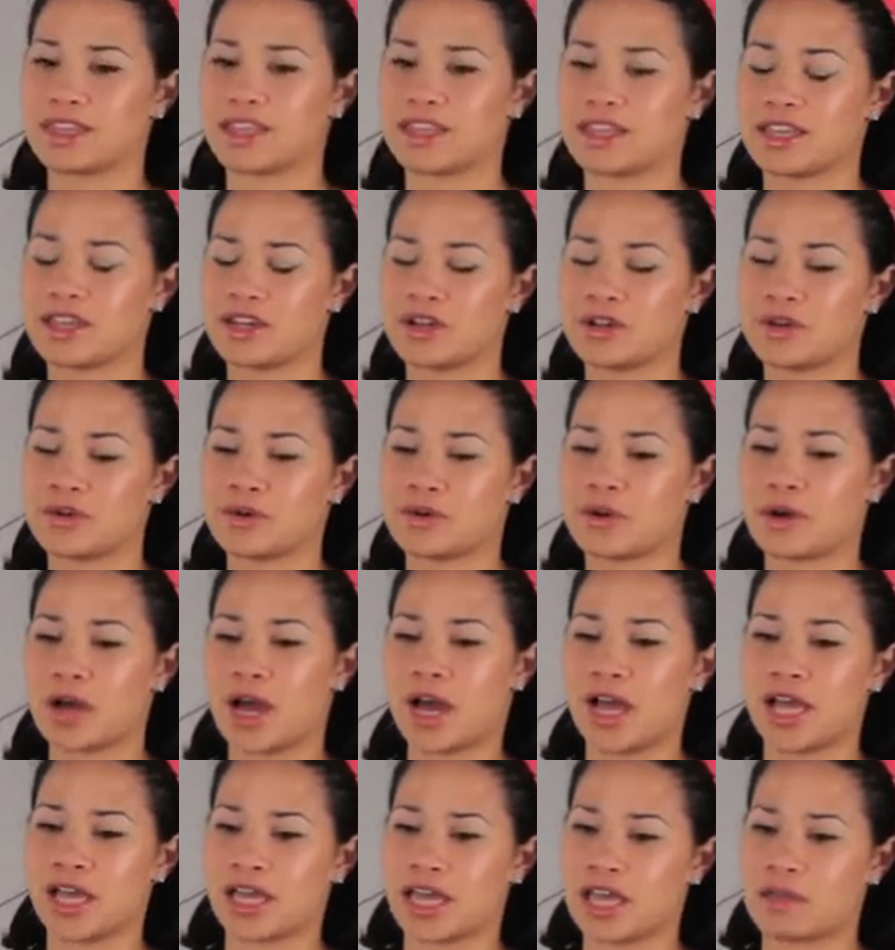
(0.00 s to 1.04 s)
you know,
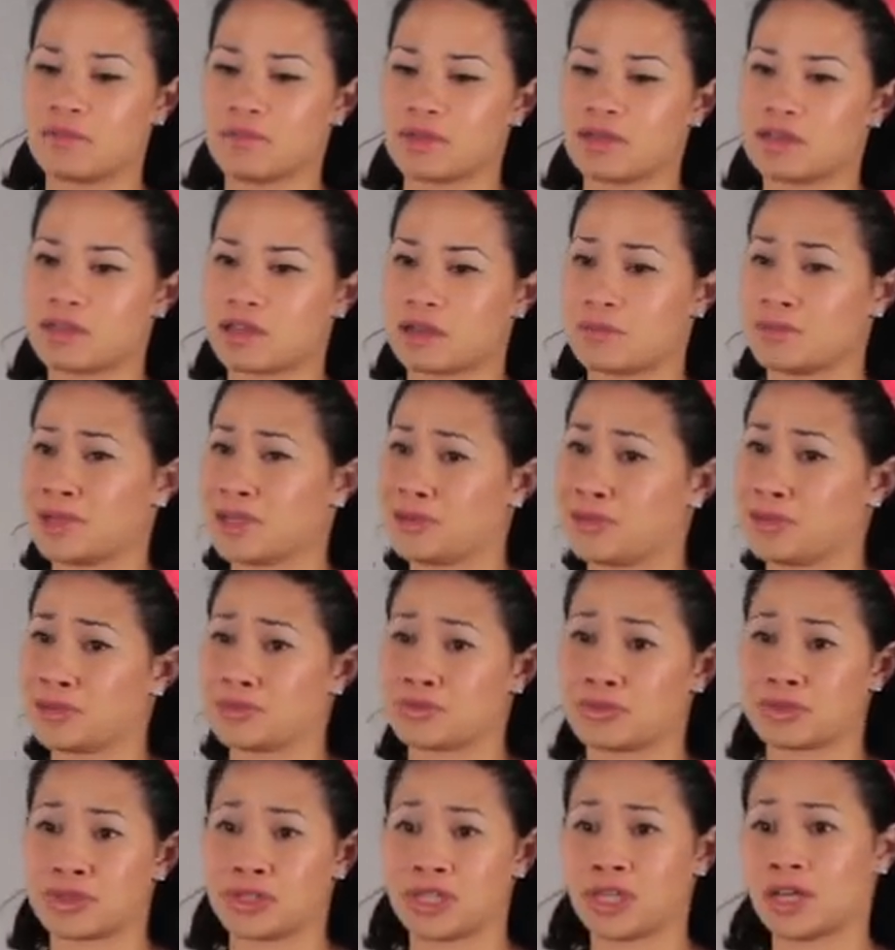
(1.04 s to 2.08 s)
I came into the company when I was
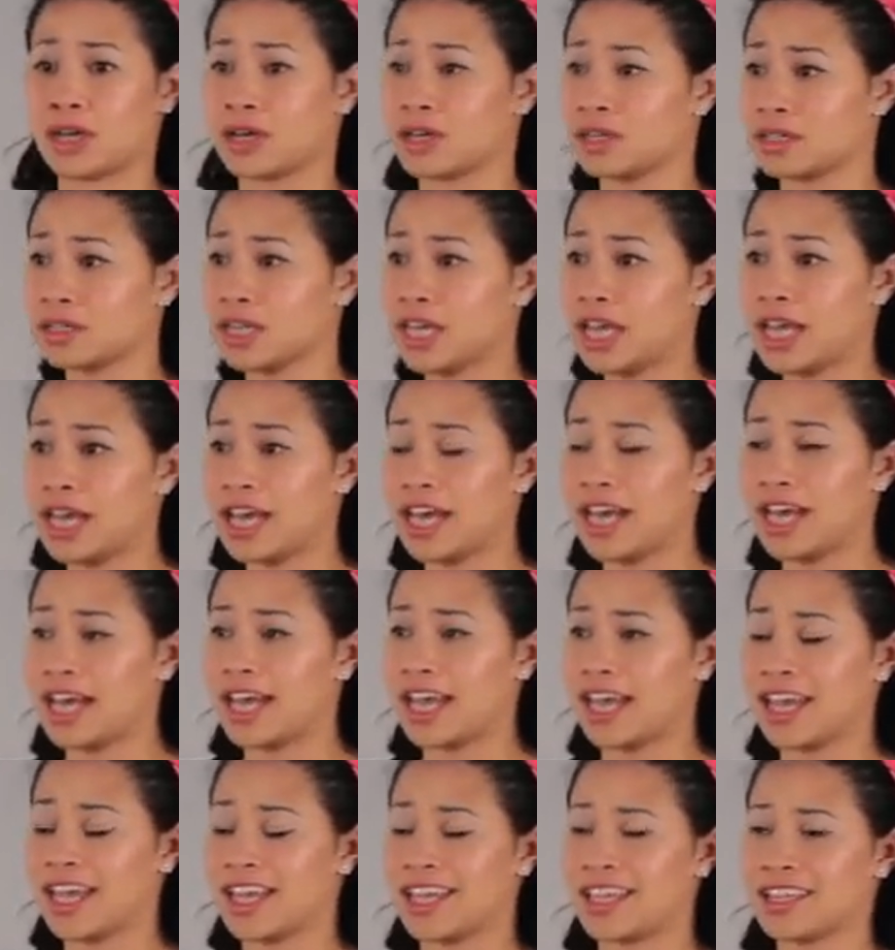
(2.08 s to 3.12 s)
really young,
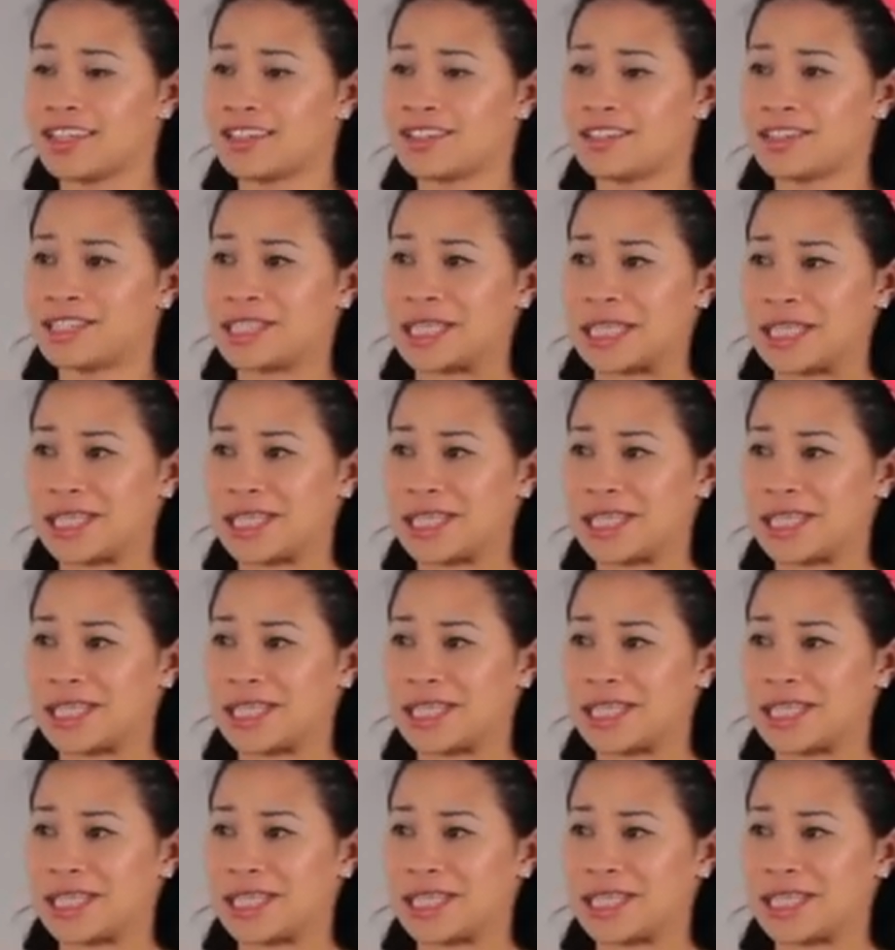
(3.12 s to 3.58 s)
and